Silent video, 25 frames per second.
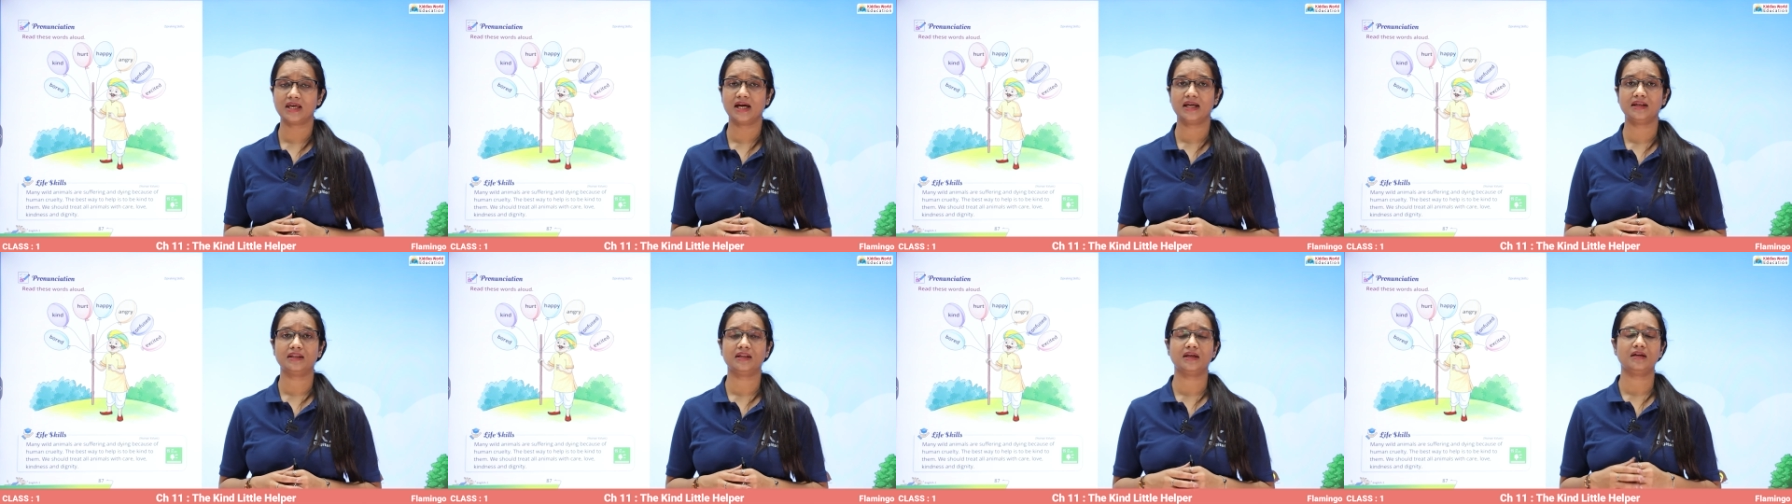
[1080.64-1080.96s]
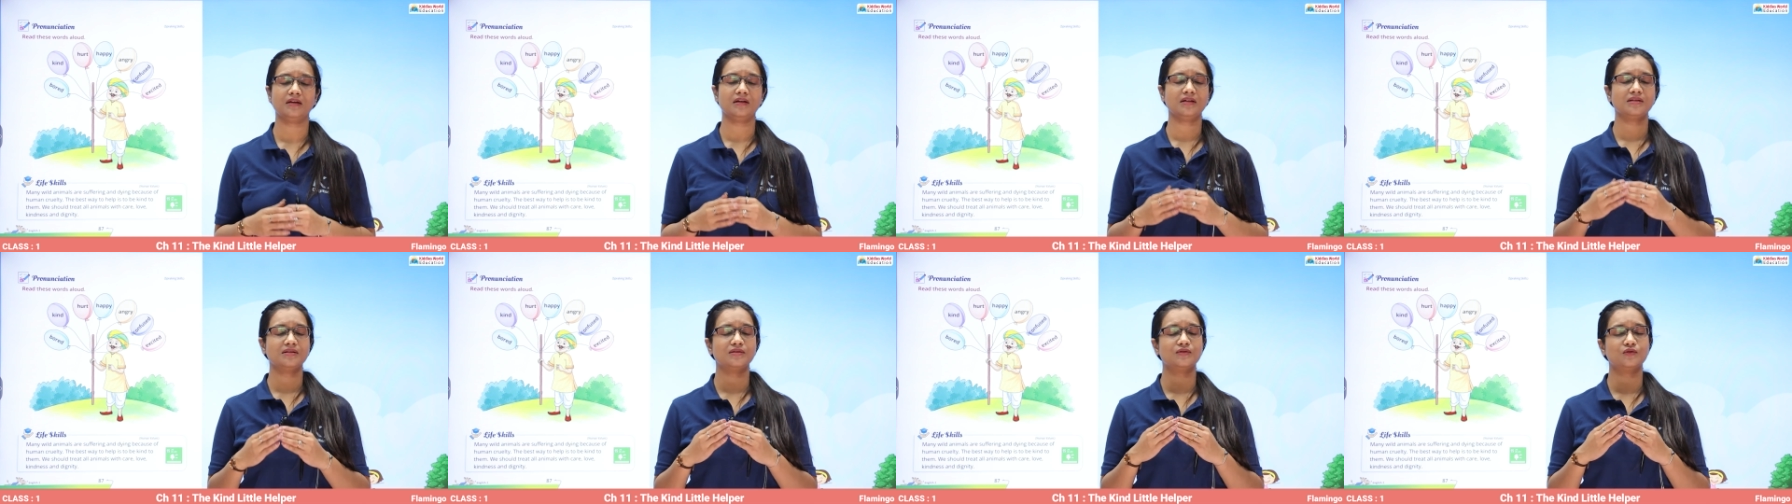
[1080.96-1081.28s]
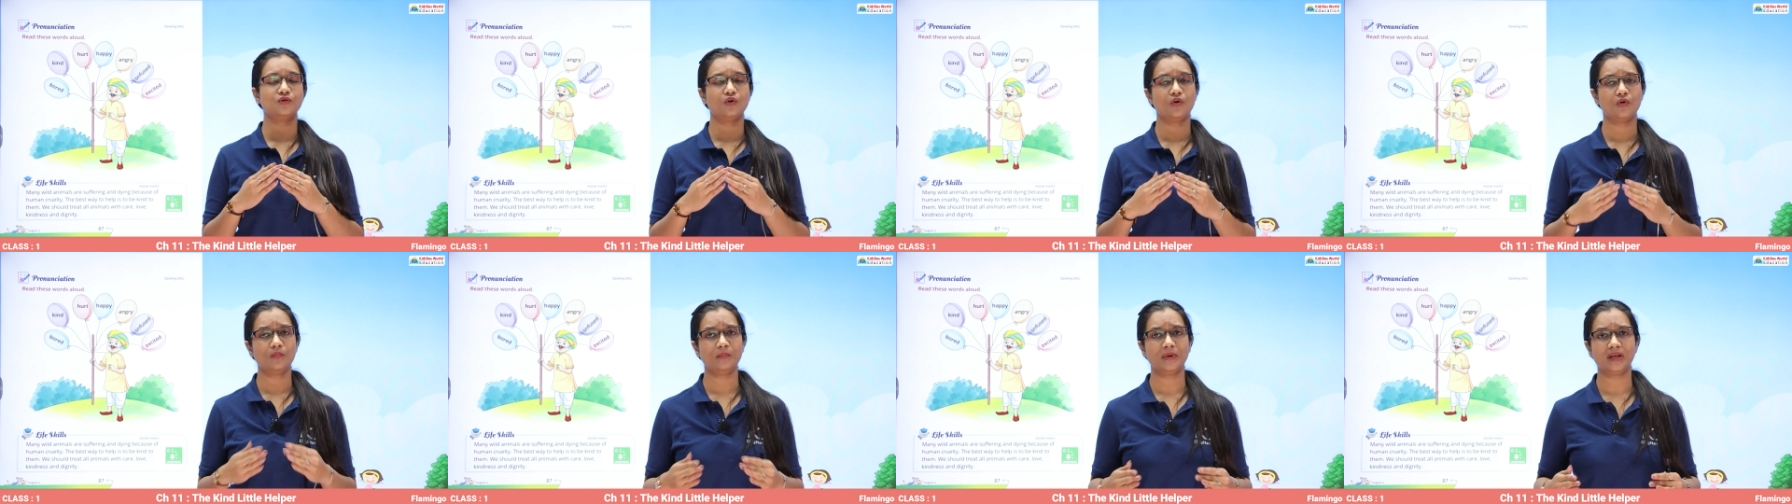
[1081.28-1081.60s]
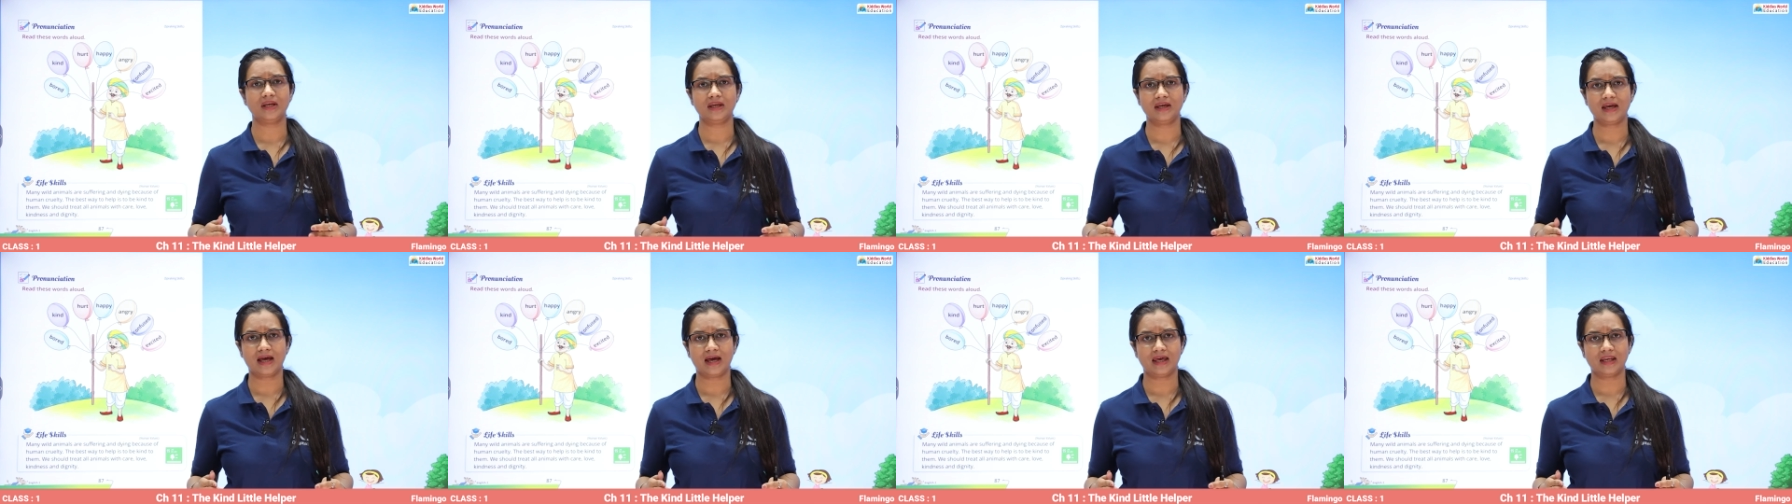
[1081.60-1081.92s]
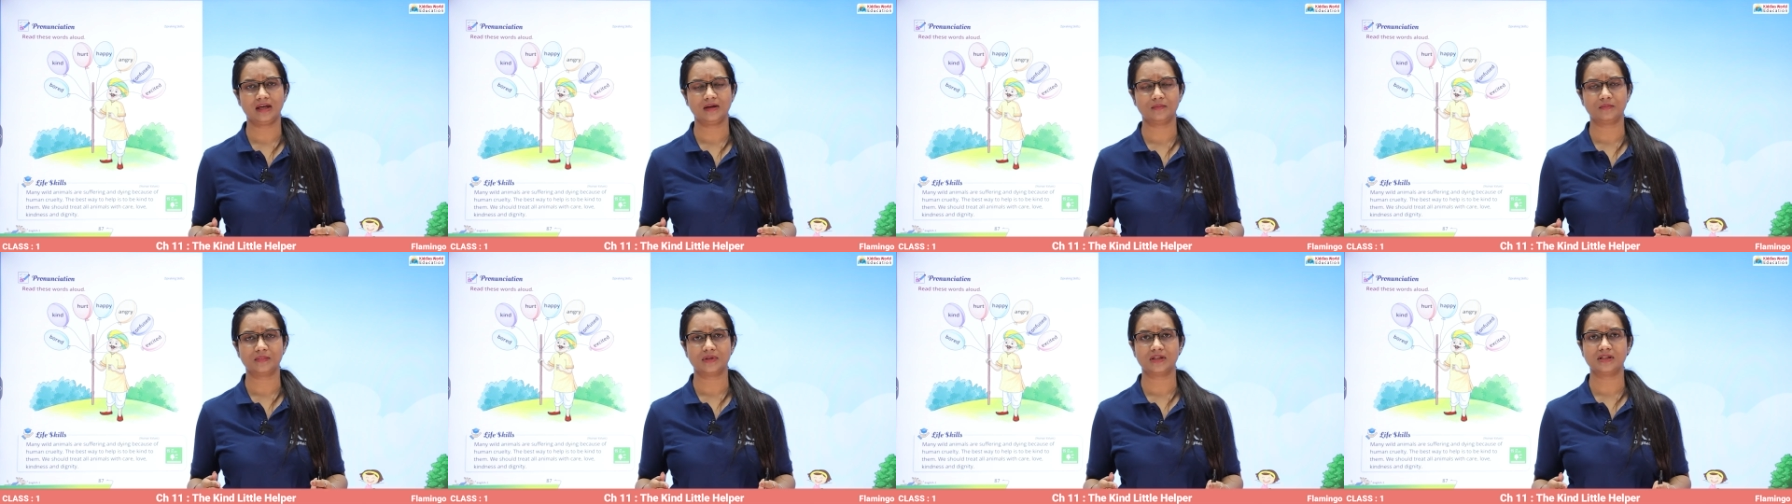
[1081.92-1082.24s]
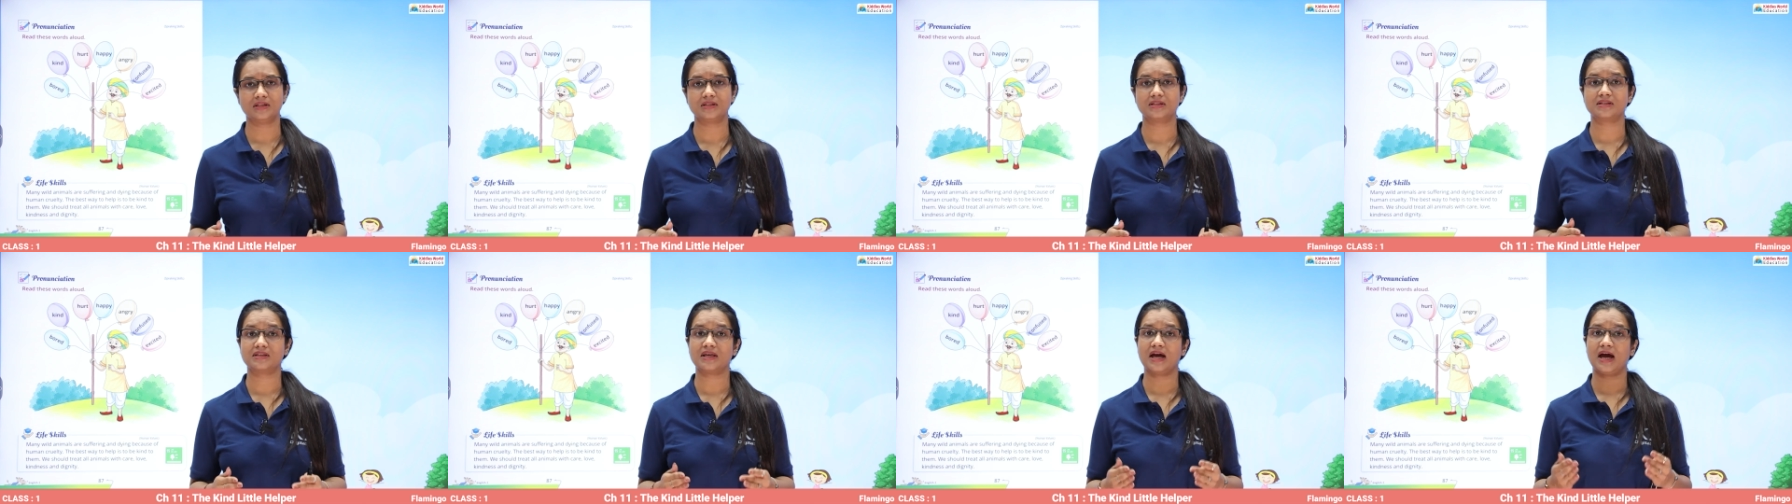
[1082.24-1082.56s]
that there are so many
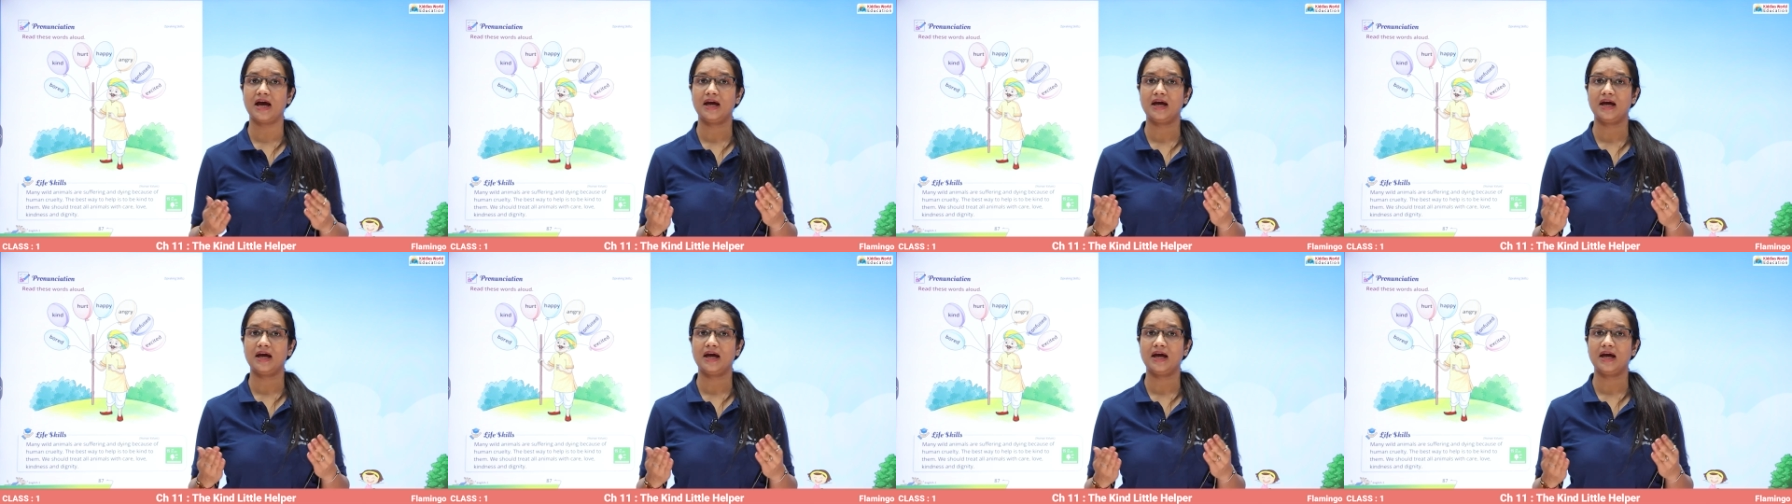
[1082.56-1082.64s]
animals